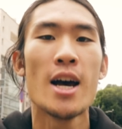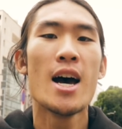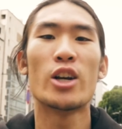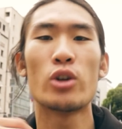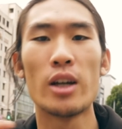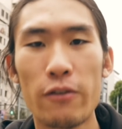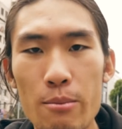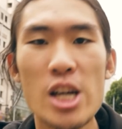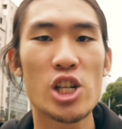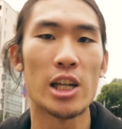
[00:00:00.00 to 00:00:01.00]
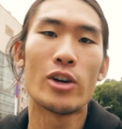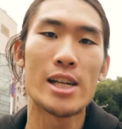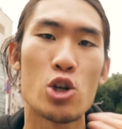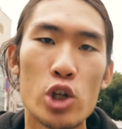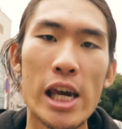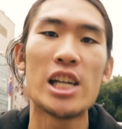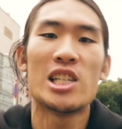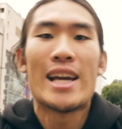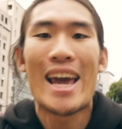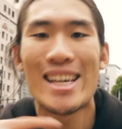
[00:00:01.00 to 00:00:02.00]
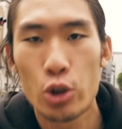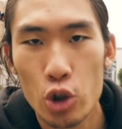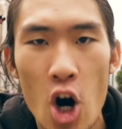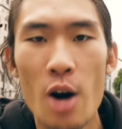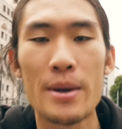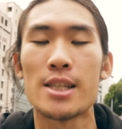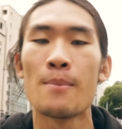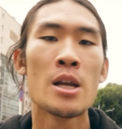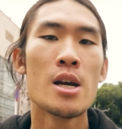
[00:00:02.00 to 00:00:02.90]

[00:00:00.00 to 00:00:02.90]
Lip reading: I tried information, I tried education, I answered comments.